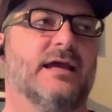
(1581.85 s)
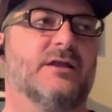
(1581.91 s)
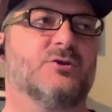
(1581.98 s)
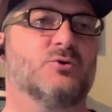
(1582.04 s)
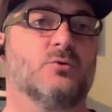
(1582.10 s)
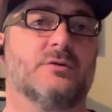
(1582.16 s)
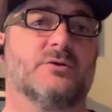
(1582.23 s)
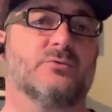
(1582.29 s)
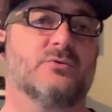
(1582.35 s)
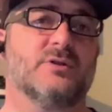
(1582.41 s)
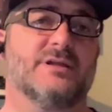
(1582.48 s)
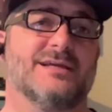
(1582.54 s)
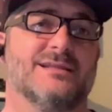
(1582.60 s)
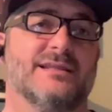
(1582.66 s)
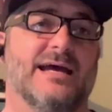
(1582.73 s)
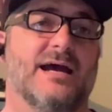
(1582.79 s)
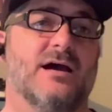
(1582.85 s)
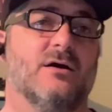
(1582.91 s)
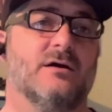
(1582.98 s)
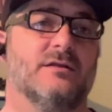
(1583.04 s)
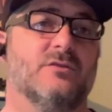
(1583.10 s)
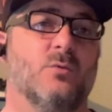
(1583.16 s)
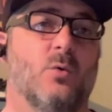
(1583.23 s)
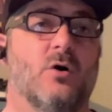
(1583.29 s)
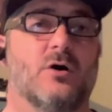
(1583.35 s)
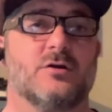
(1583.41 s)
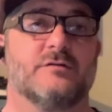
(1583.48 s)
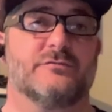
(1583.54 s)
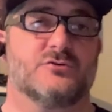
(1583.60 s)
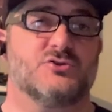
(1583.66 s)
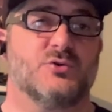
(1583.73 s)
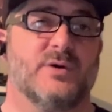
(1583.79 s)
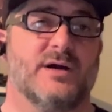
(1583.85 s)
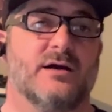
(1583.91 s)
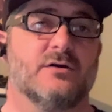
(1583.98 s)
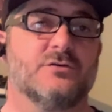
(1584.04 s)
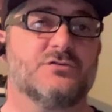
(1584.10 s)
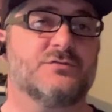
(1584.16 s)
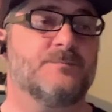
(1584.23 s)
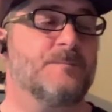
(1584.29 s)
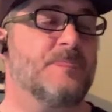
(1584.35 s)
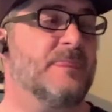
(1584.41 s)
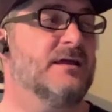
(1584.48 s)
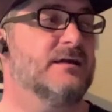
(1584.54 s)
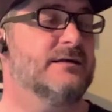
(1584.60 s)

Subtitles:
and you're only really in the water for 2 hours.